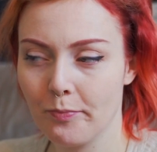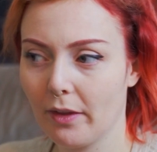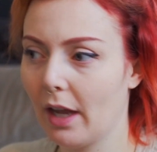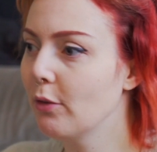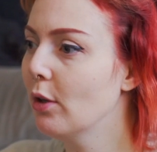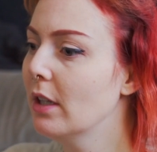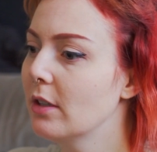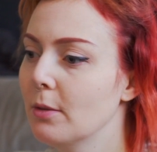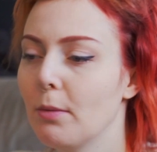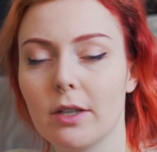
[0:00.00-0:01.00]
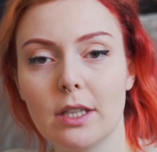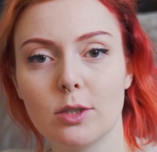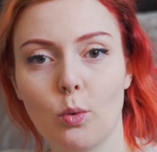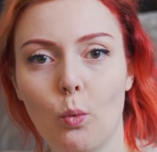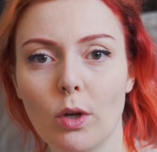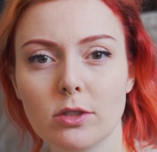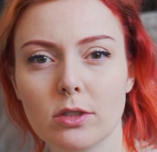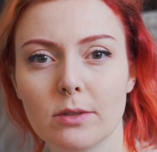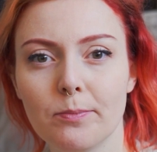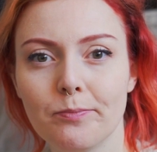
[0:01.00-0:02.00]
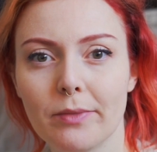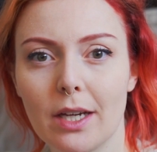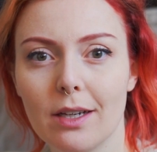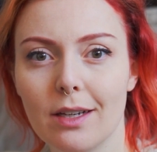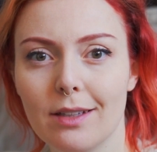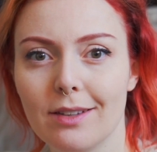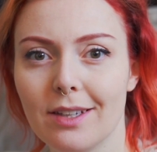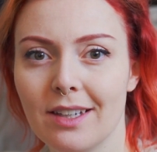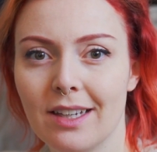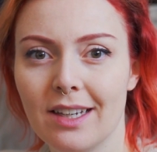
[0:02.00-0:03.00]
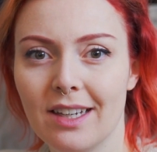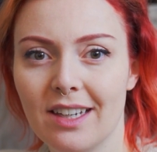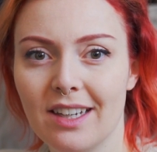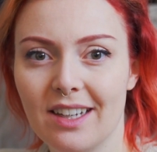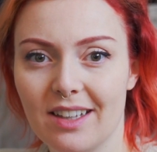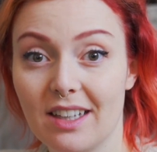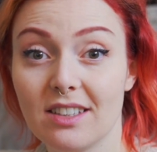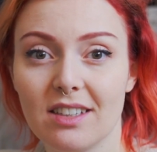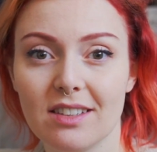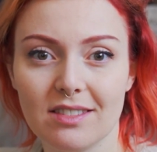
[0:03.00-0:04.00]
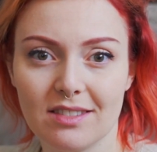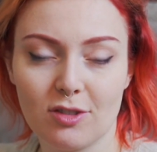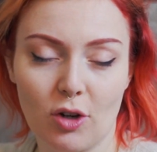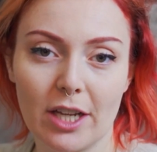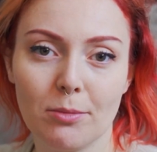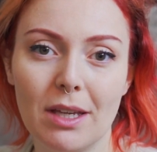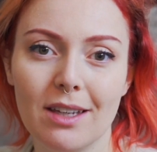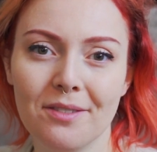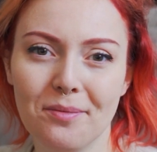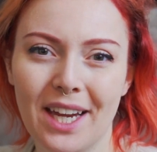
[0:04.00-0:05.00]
I've only done pockets once and that tried me.